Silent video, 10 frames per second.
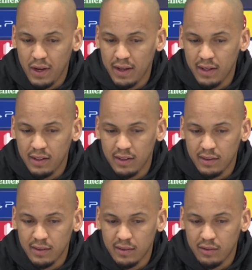
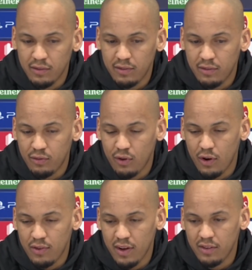play 4
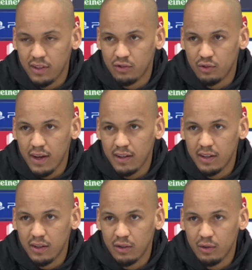or 5 years
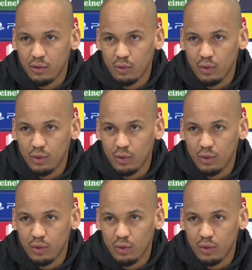together,